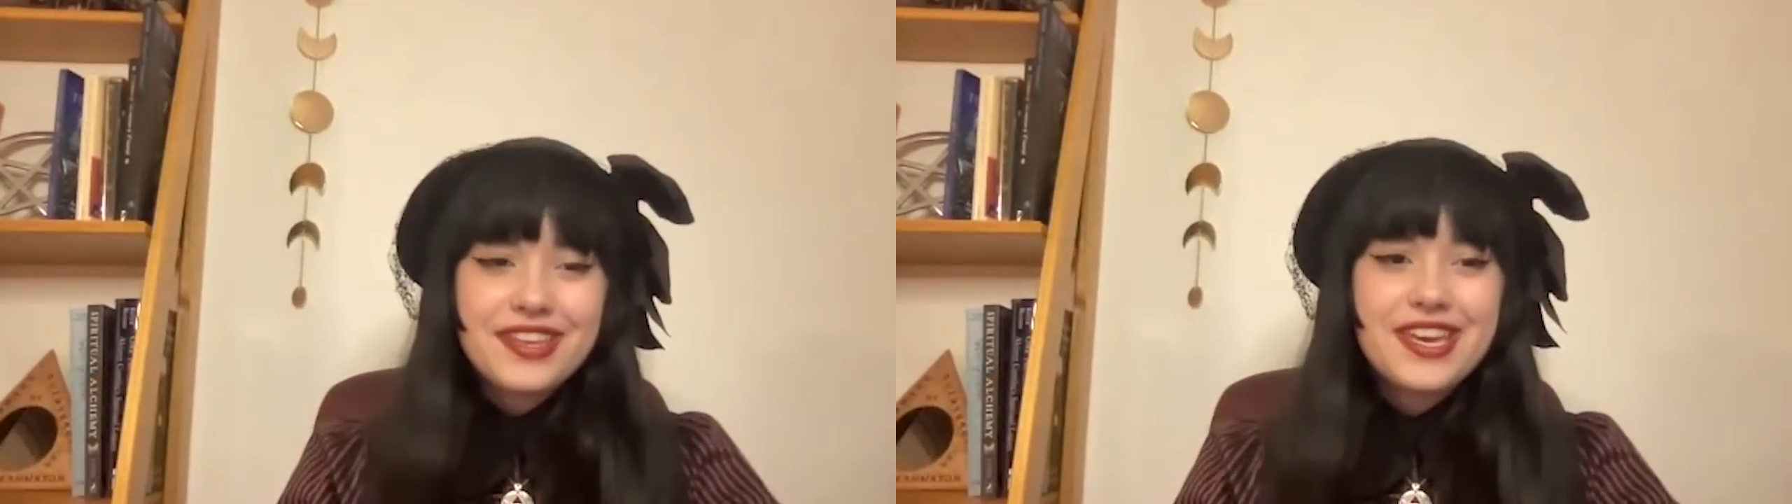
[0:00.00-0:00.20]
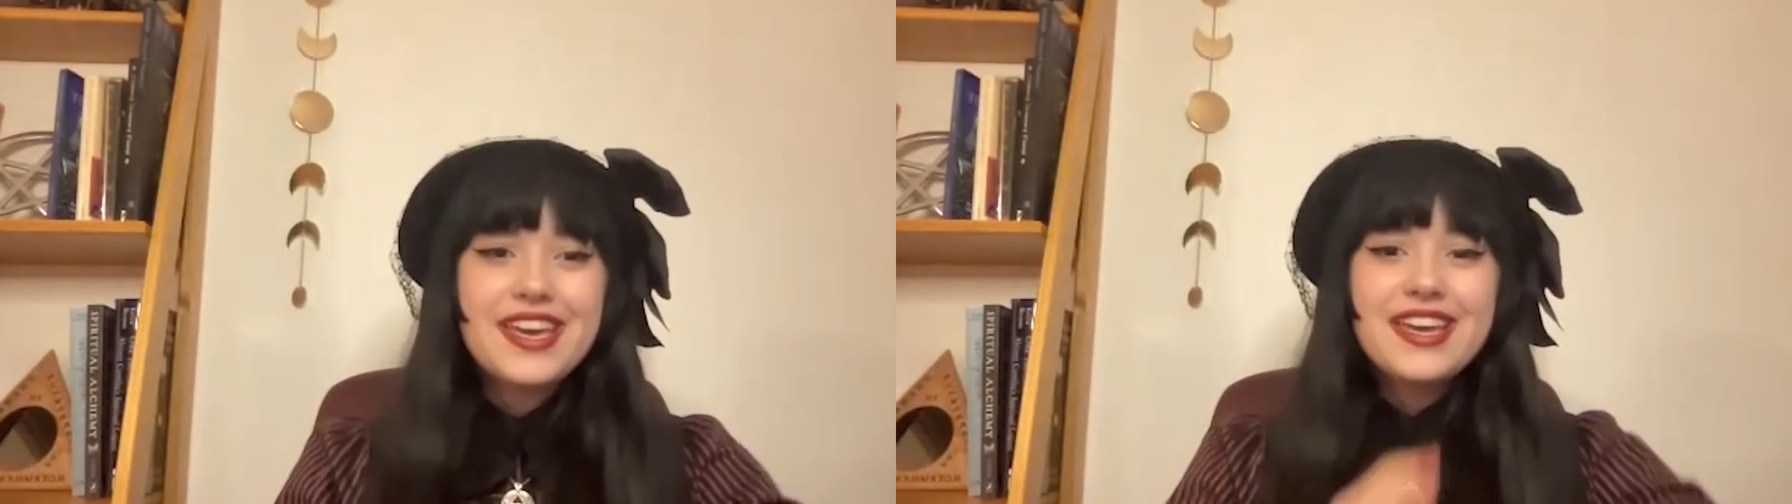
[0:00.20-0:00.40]

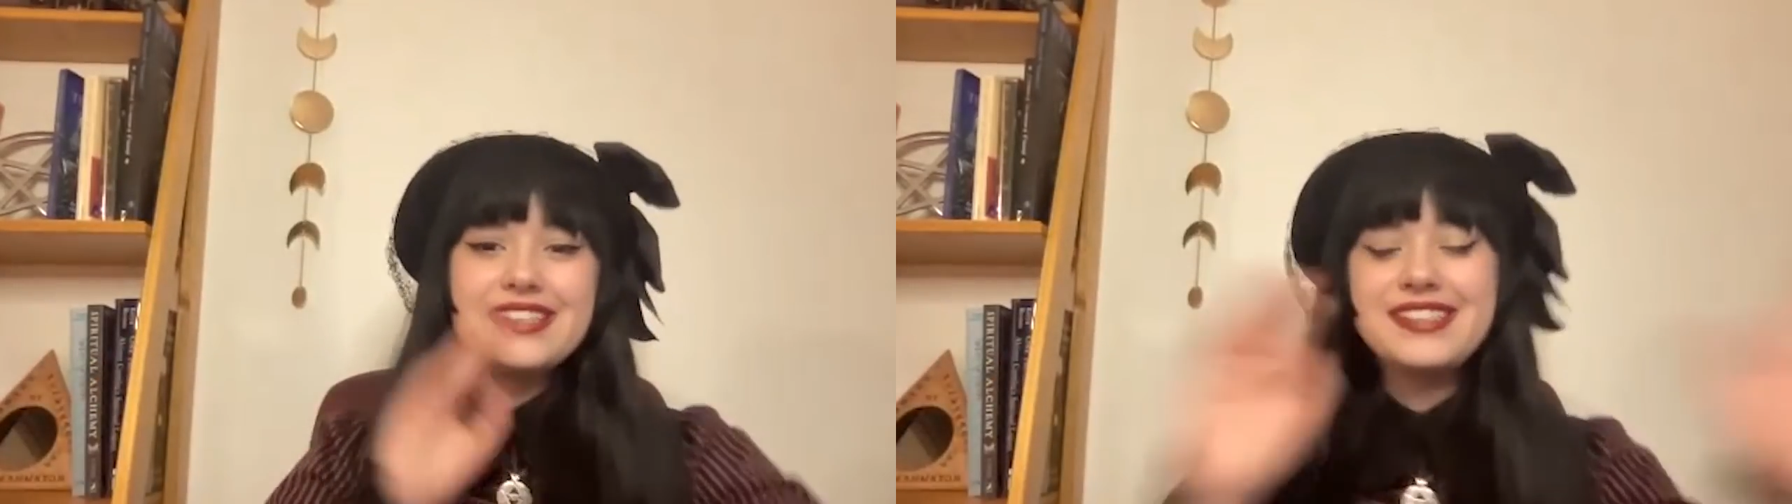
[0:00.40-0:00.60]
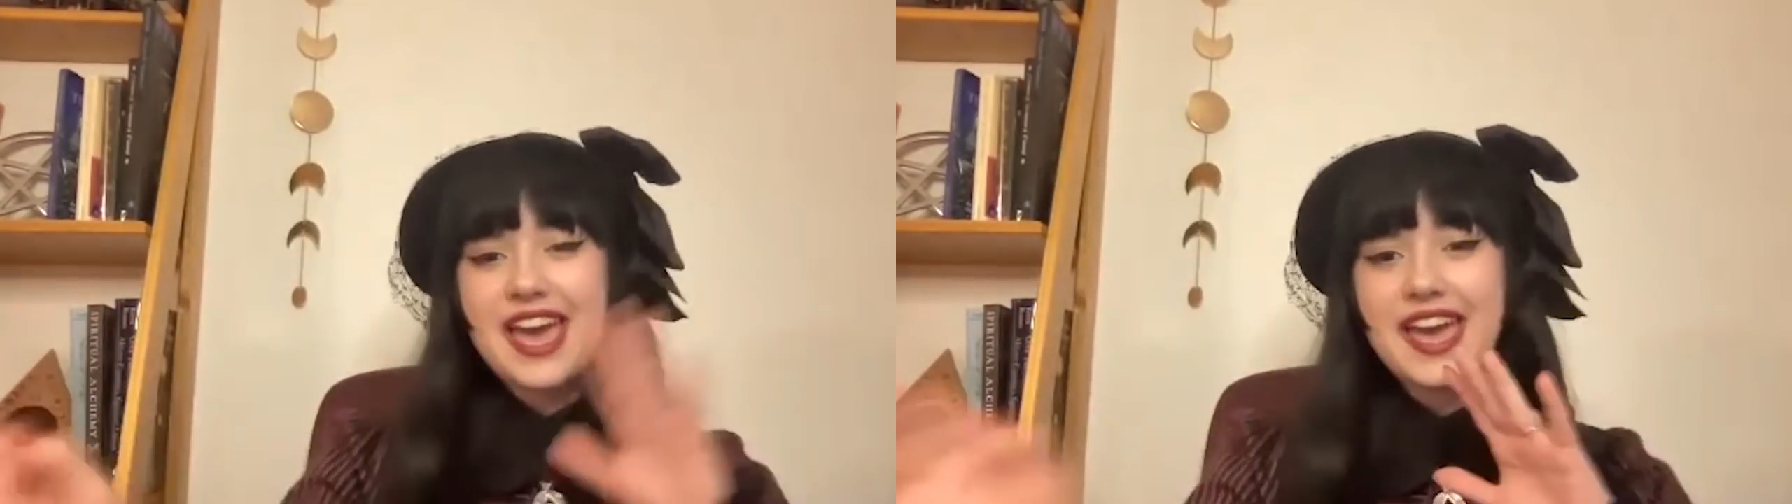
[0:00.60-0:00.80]

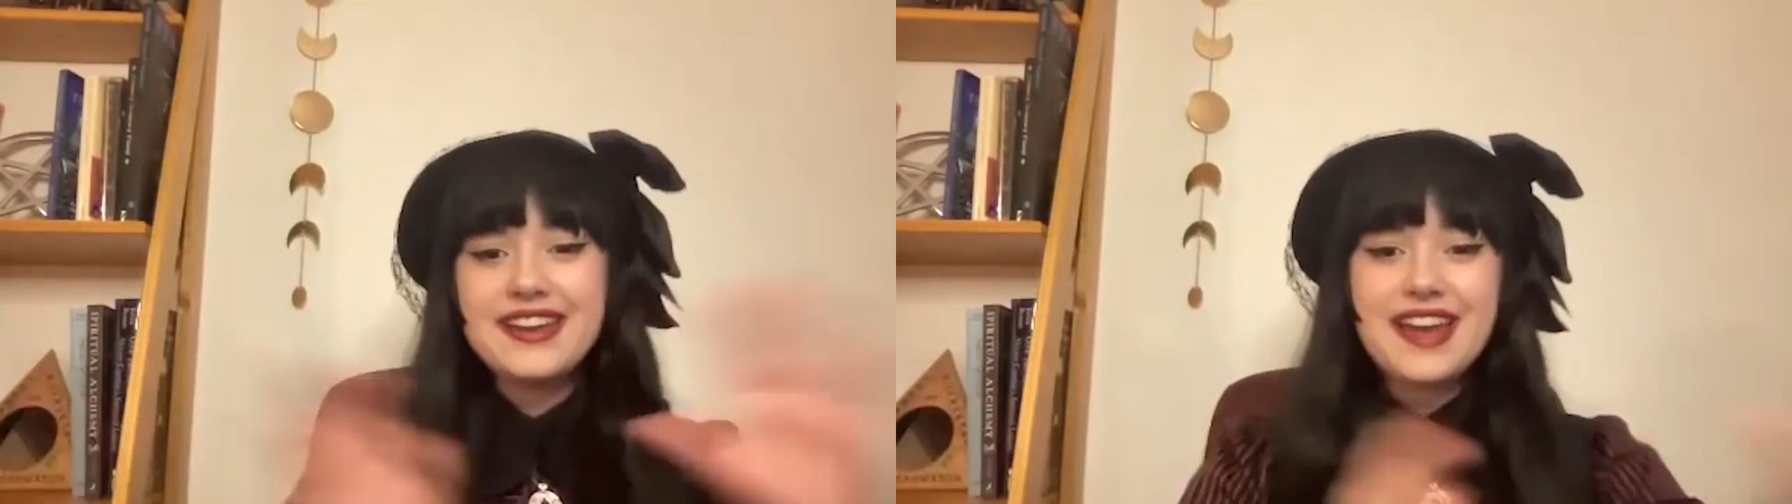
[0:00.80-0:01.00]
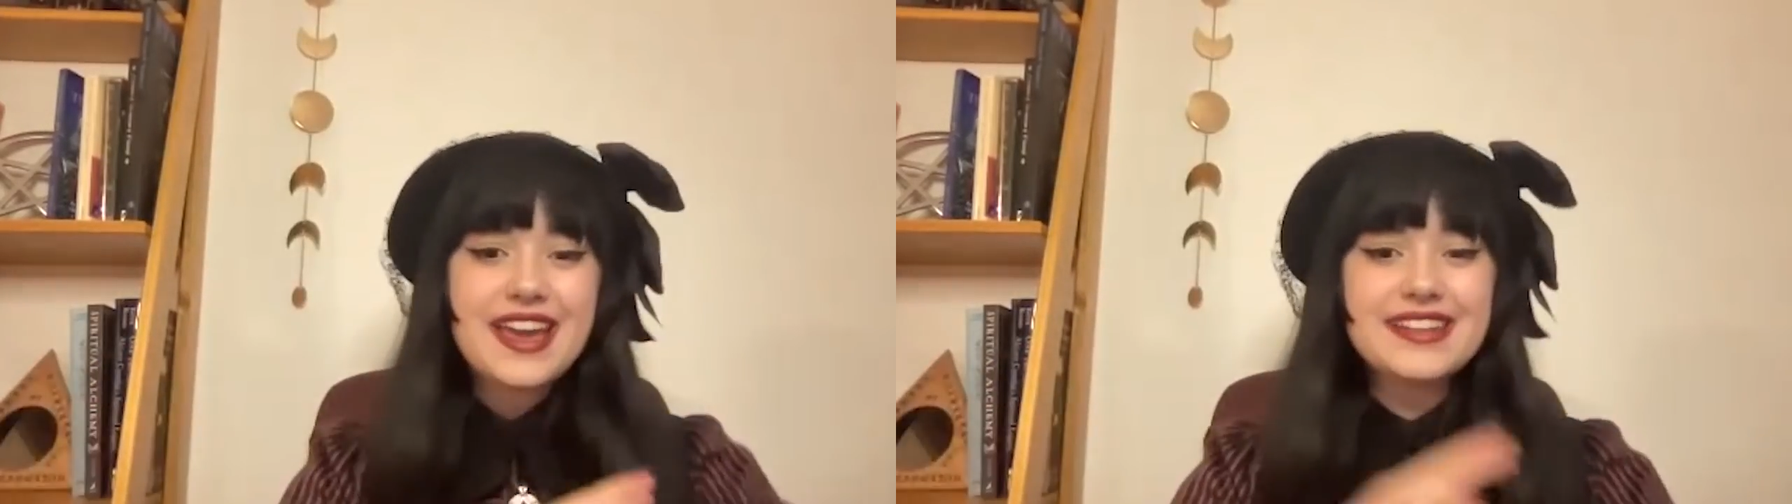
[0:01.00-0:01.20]
lovely
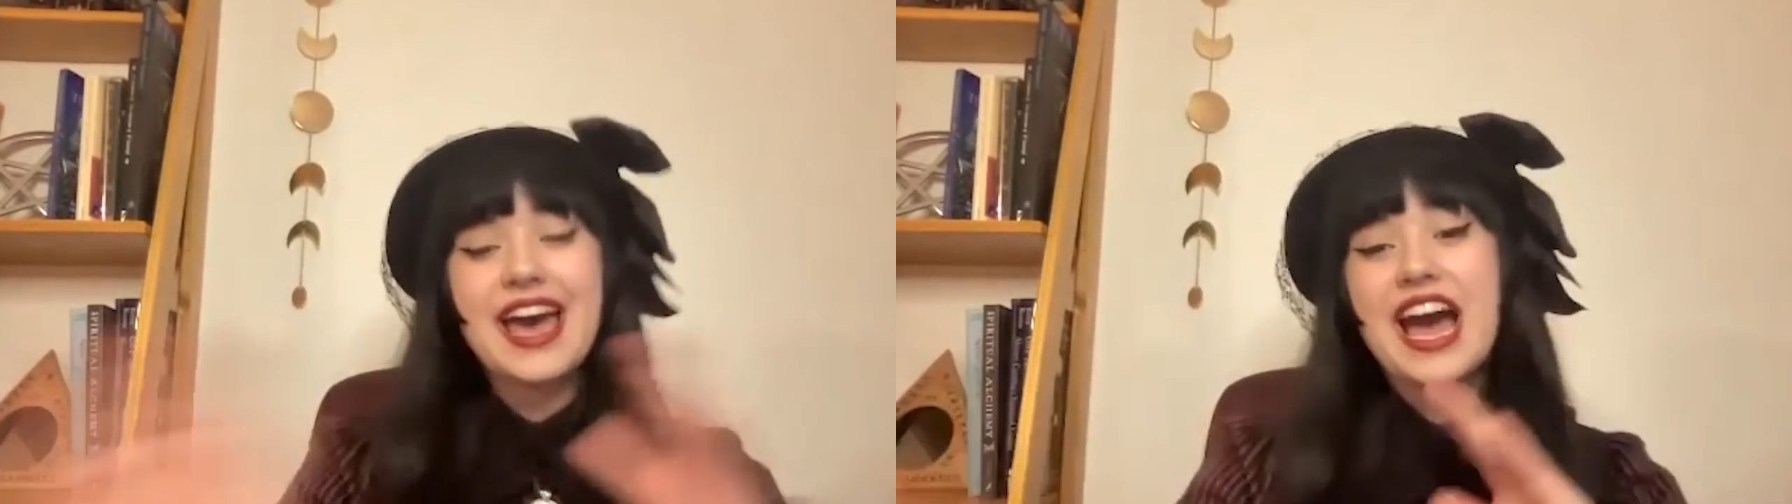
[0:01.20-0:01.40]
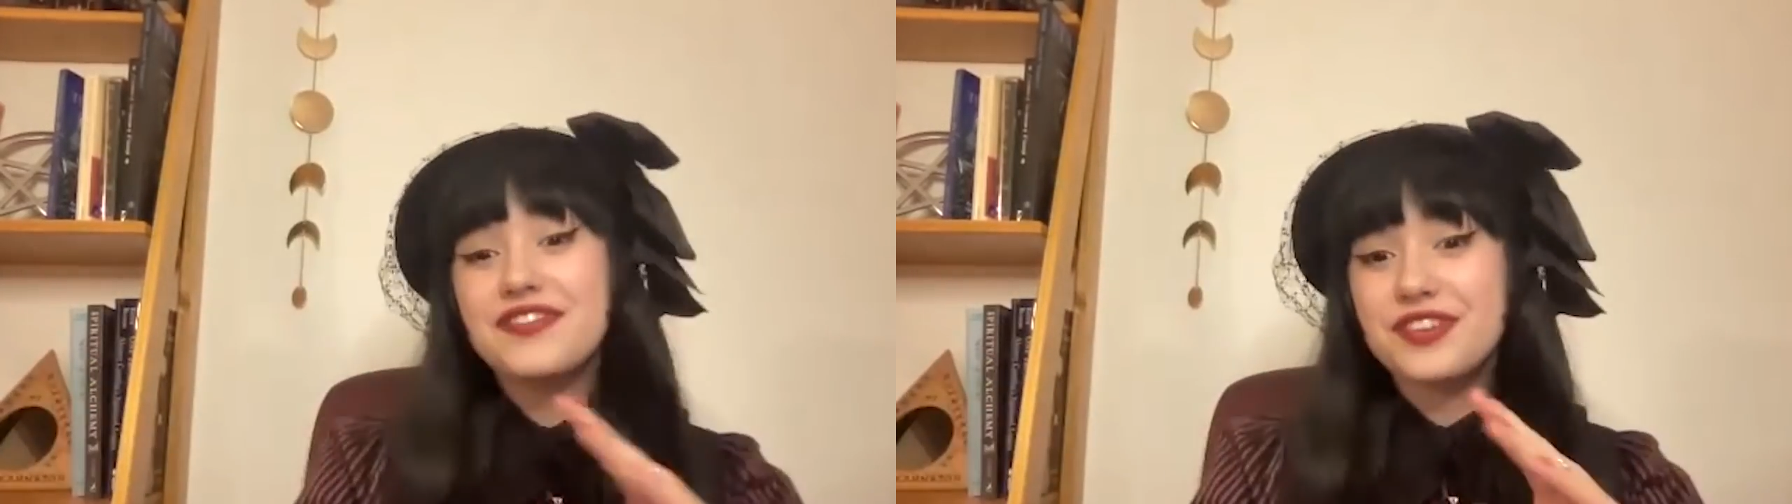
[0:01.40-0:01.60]
day,
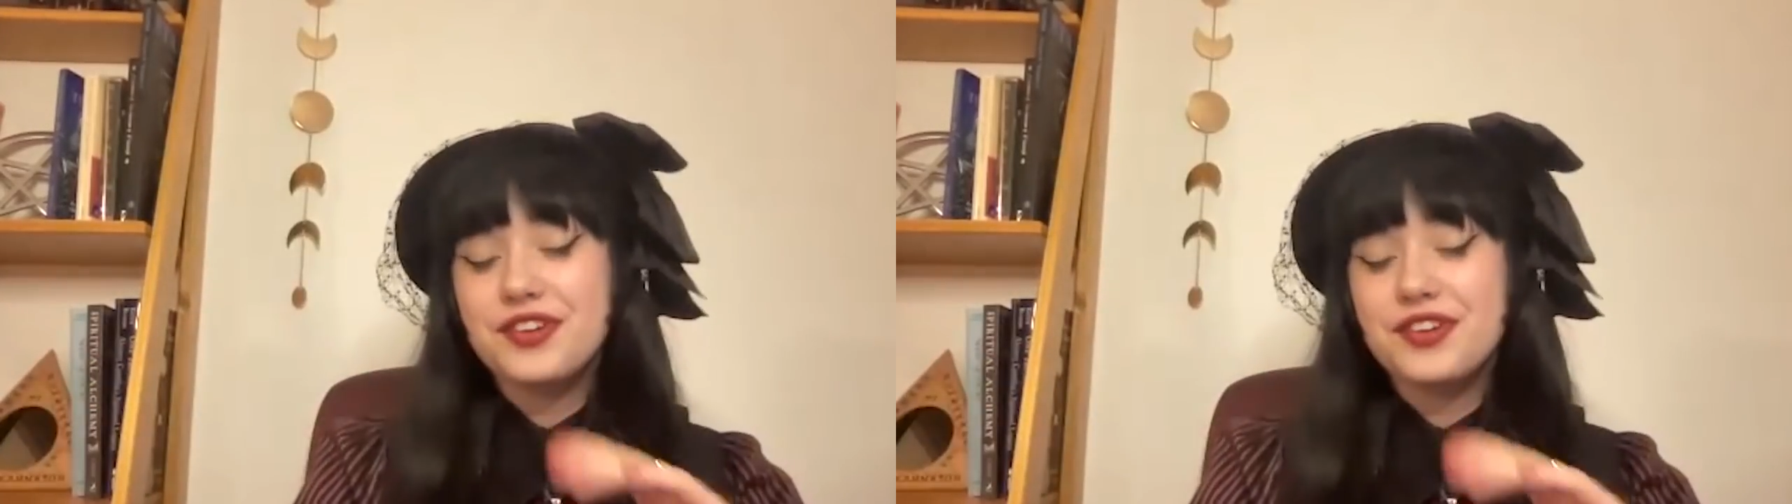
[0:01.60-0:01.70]
night,